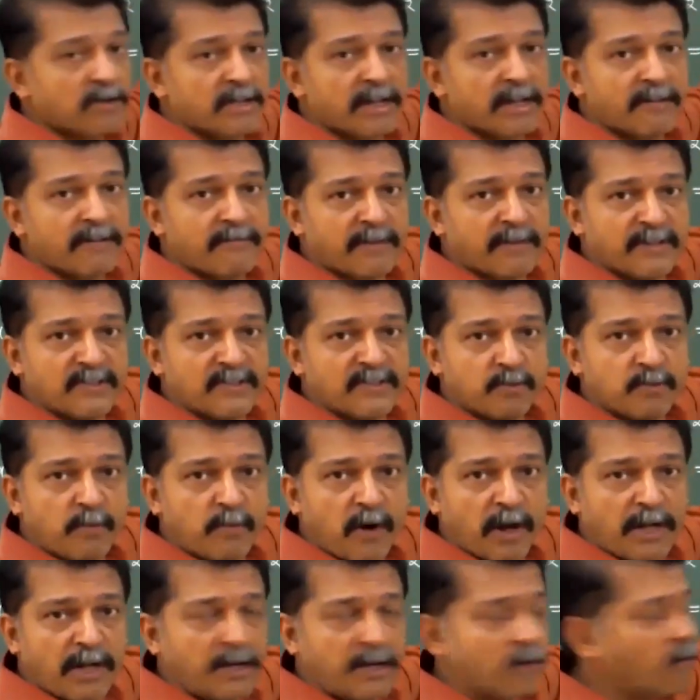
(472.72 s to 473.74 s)
reference
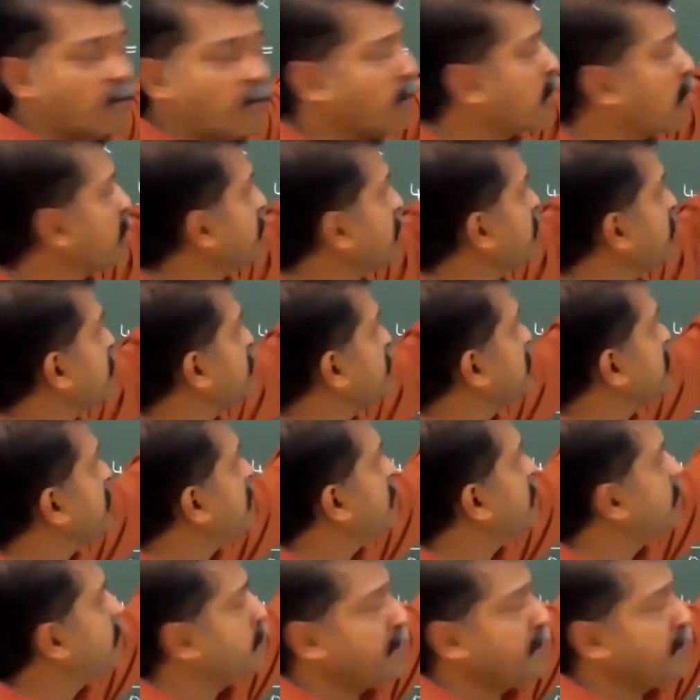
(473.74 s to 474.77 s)
point, what is
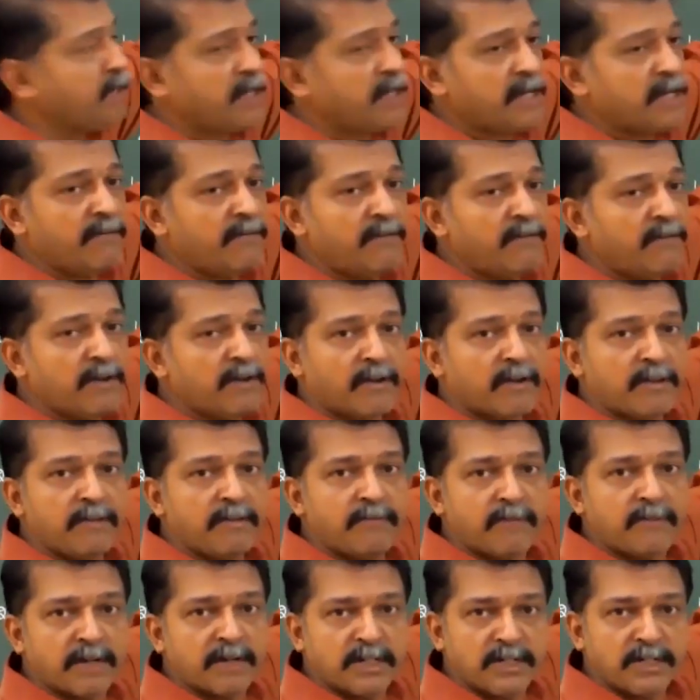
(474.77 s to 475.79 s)
the behavior of the
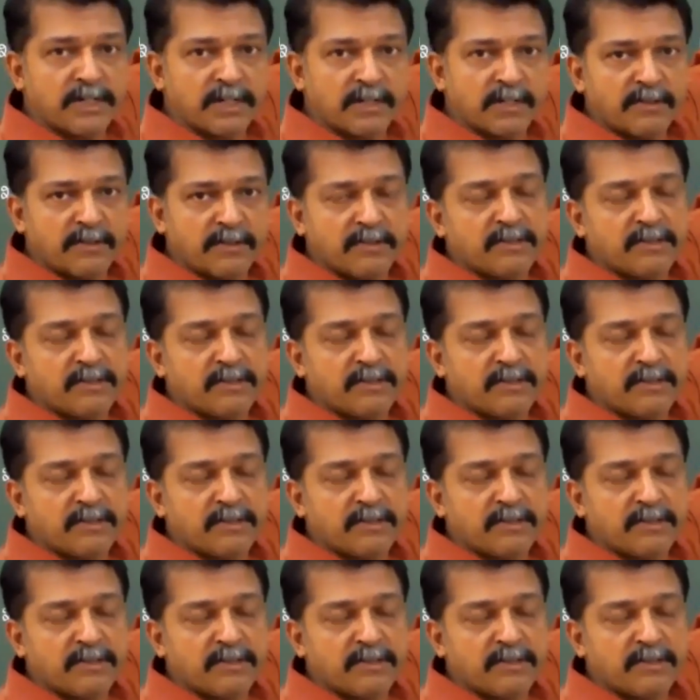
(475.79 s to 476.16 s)
function?